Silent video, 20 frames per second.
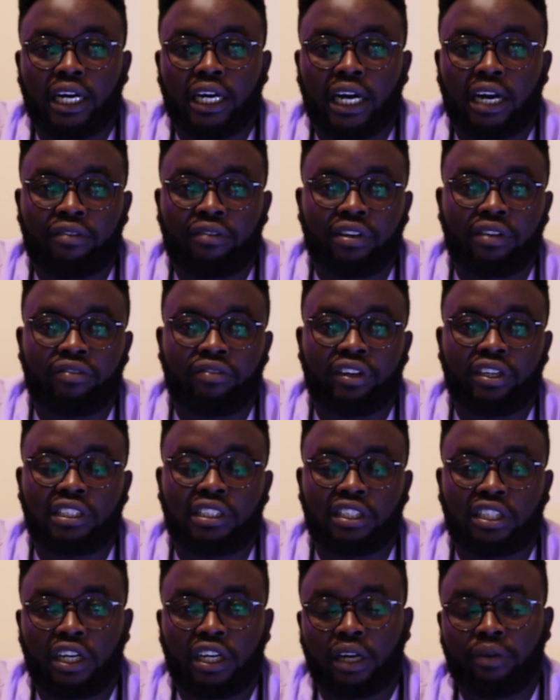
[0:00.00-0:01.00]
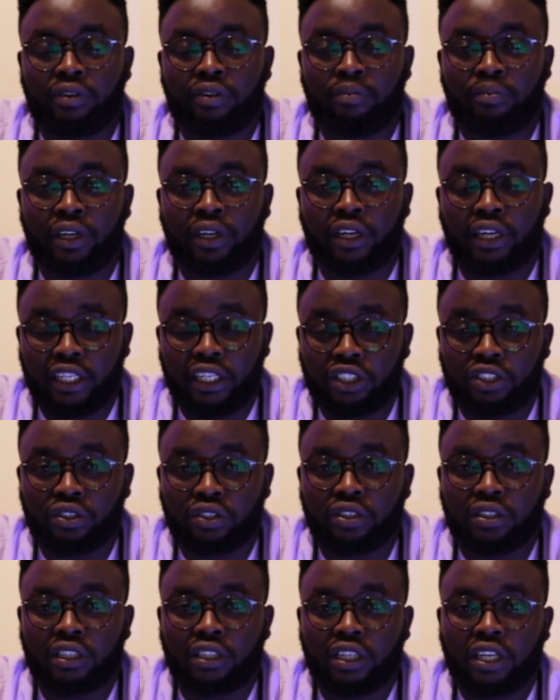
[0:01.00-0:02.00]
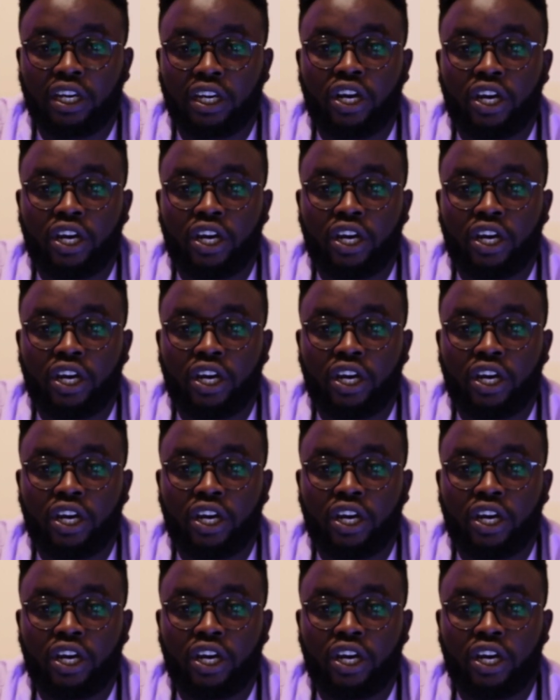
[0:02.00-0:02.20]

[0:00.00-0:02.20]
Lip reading: having ventricular fibrillations,